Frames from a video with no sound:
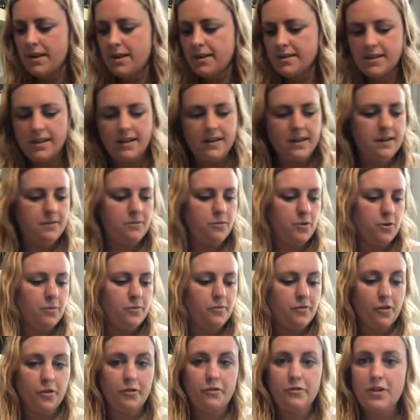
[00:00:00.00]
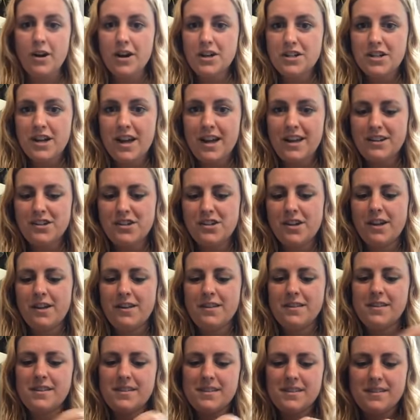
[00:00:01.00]
because I need room for fresh
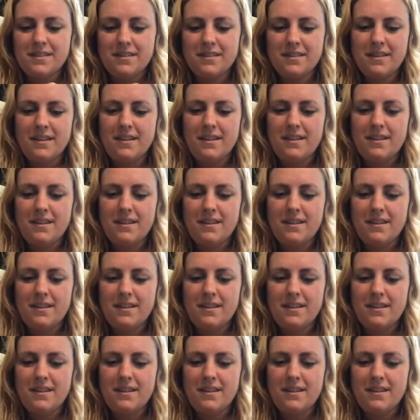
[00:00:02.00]
eggshells.